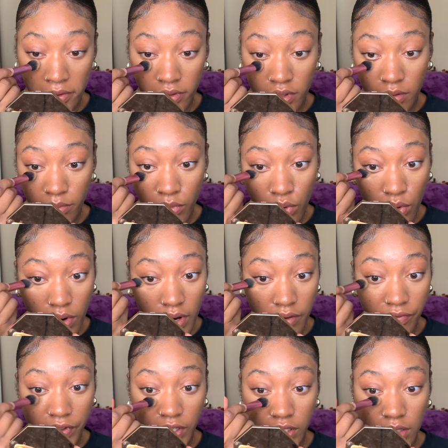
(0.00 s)
the more
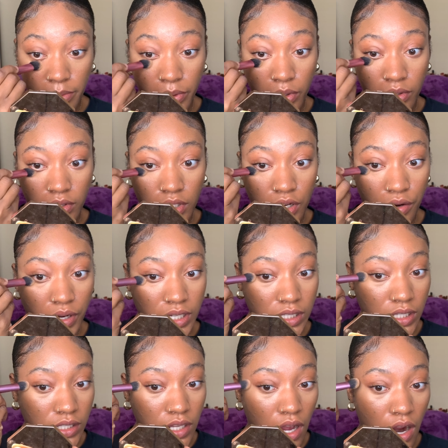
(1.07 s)
visible the
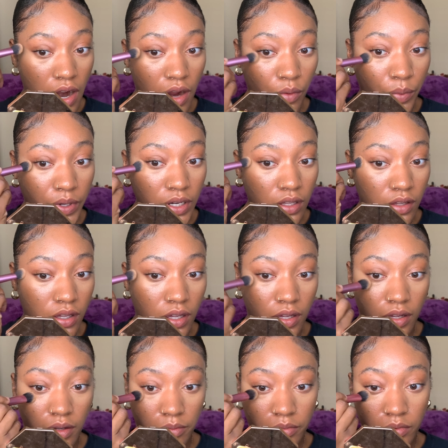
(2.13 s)
creases are when the
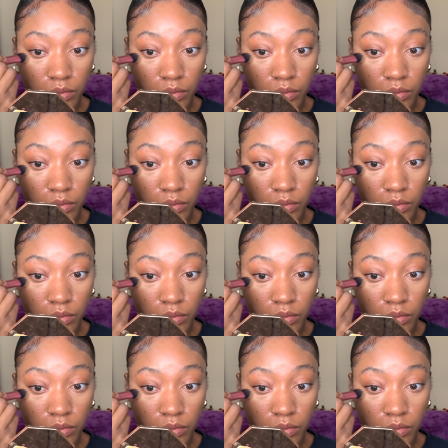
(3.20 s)
um,